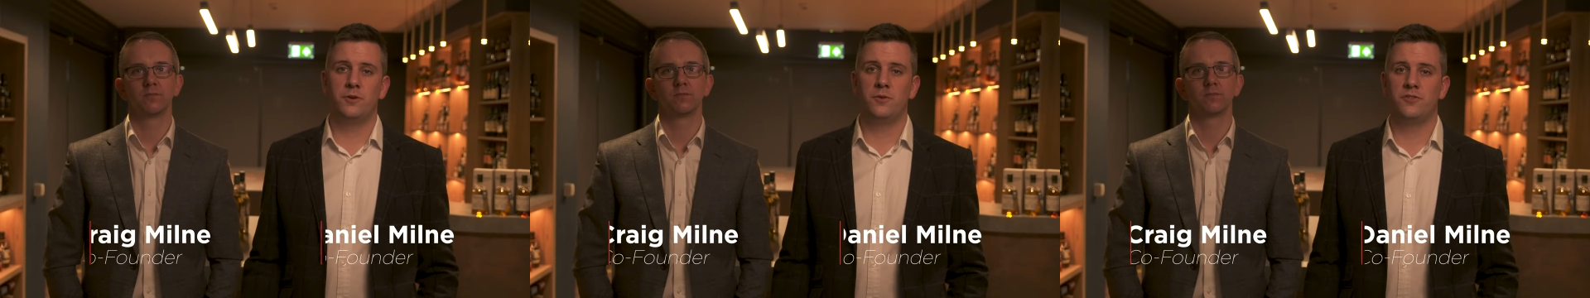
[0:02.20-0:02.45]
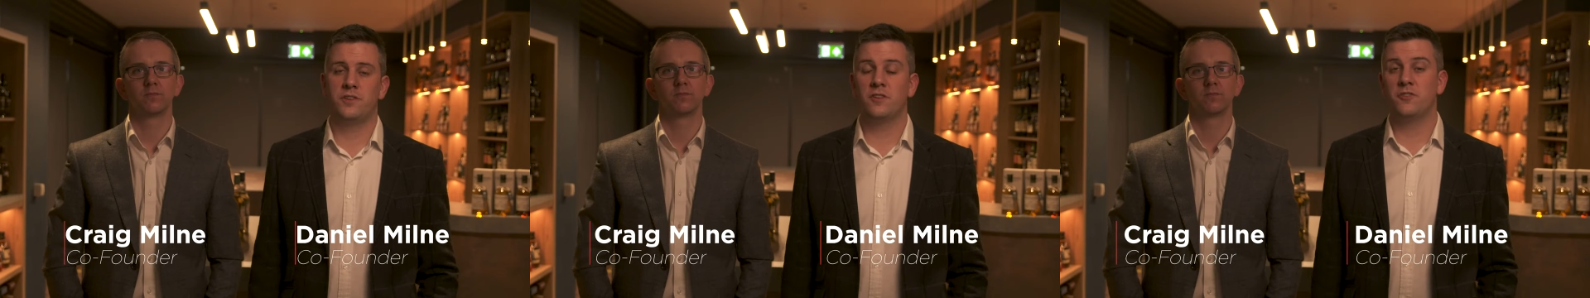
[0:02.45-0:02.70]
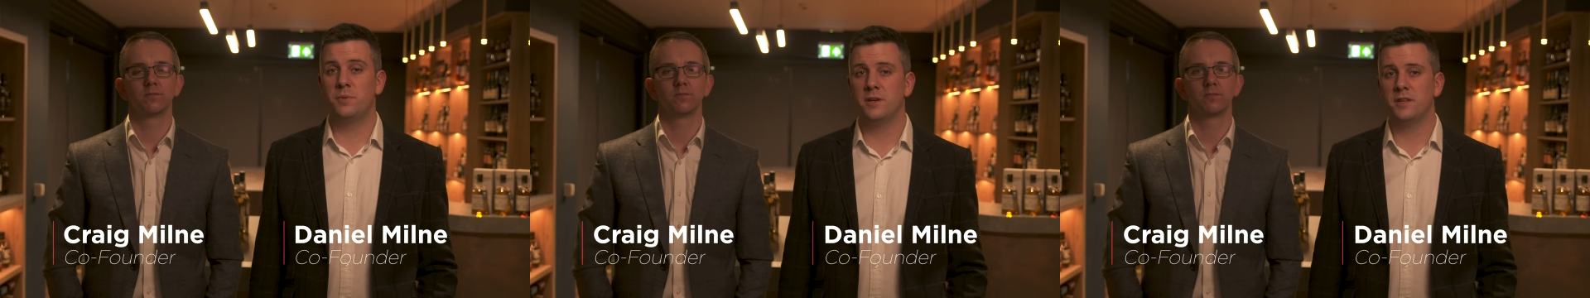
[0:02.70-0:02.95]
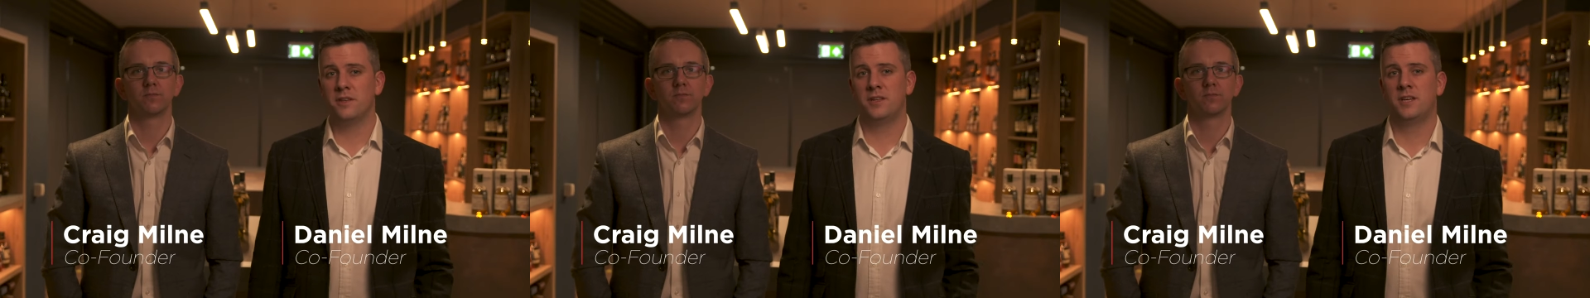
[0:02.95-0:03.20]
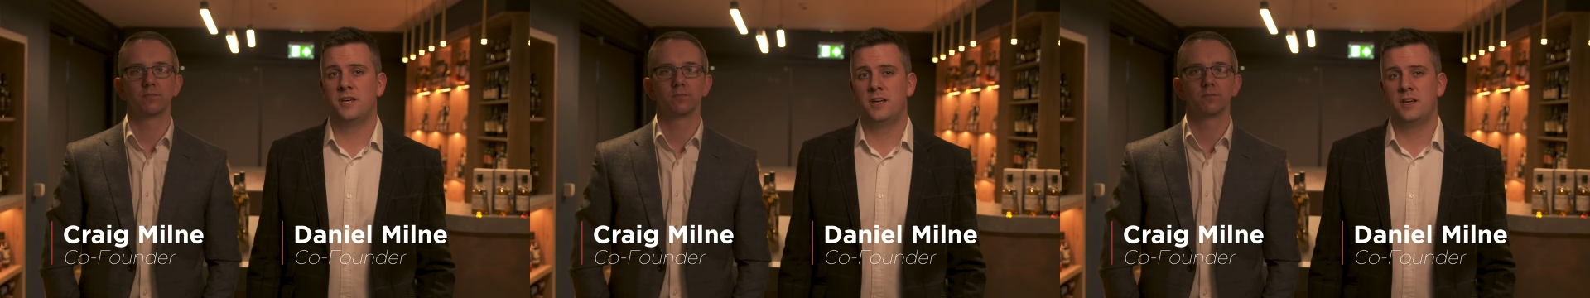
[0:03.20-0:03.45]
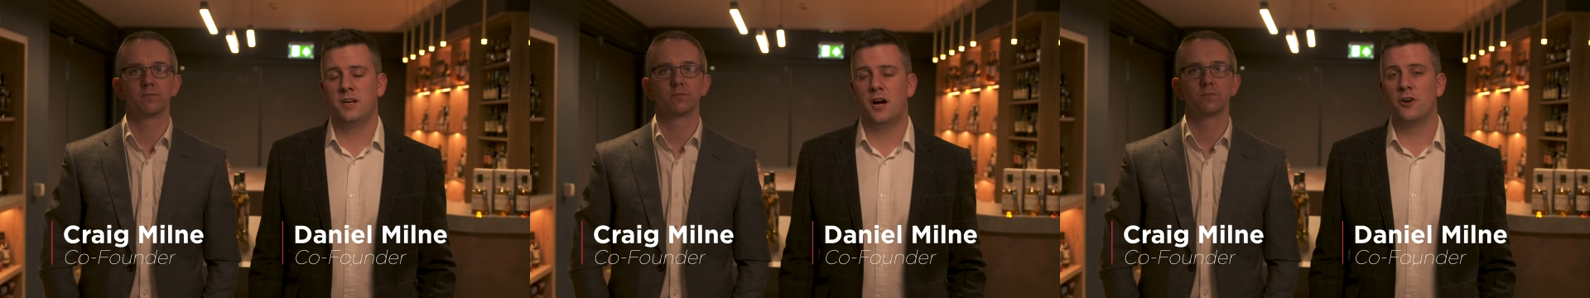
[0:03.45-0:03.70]
Speaker 1: to Still Spirit,
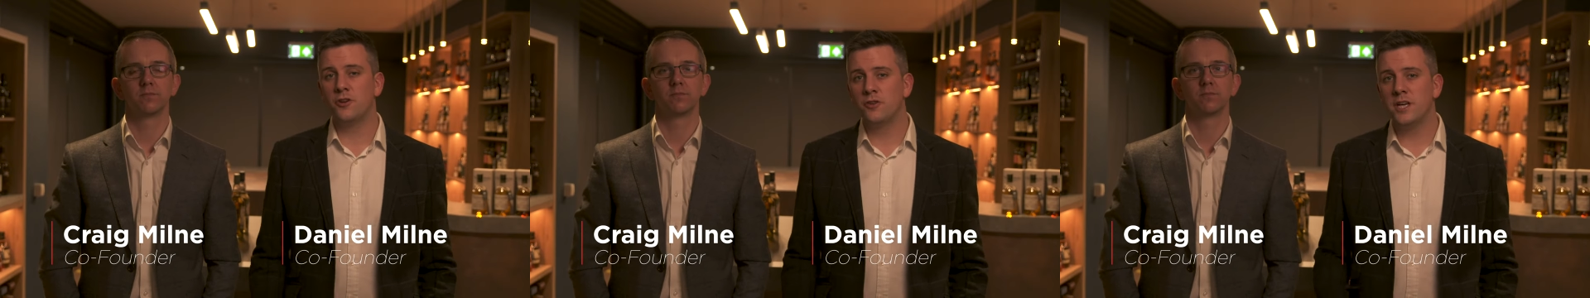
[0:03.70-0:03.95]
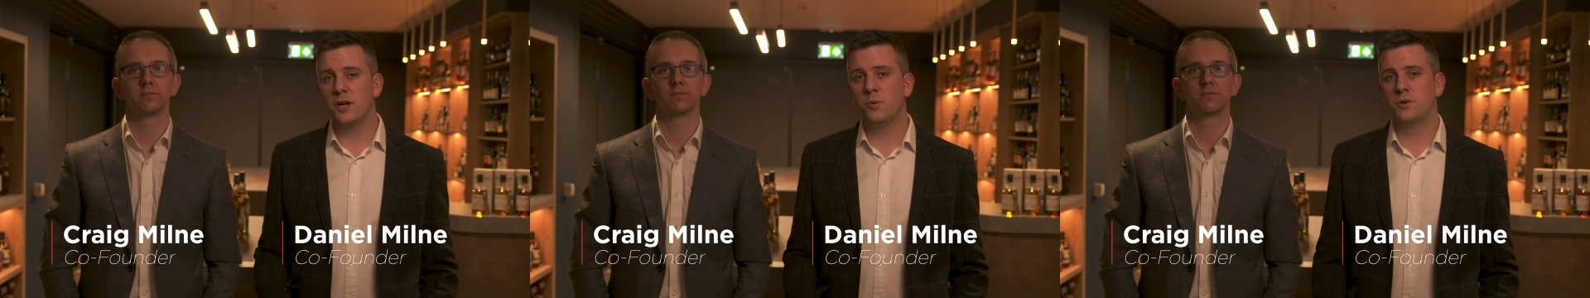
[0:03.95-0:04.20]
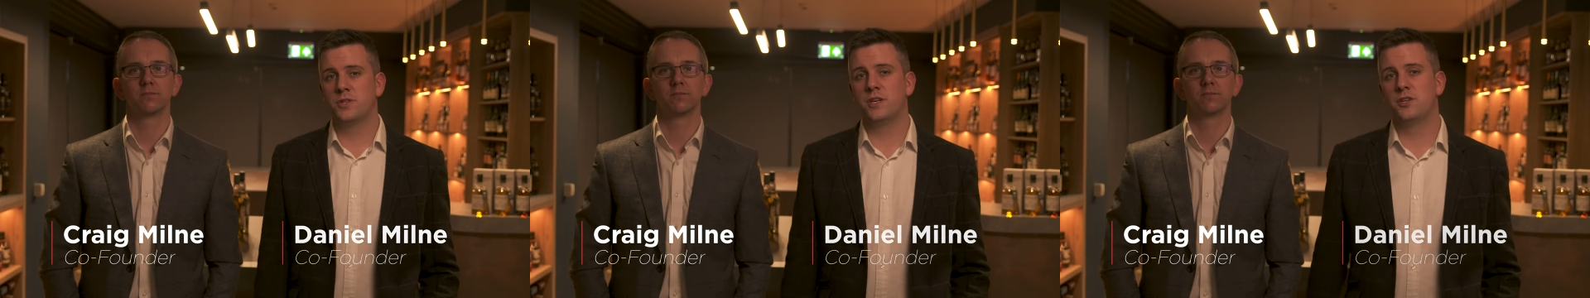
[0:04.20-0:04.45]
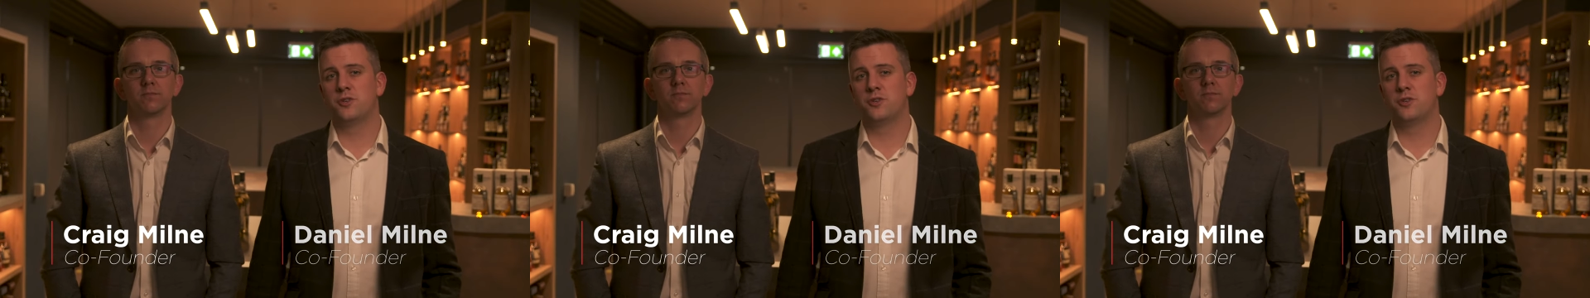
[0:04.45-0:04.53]
our unique whisky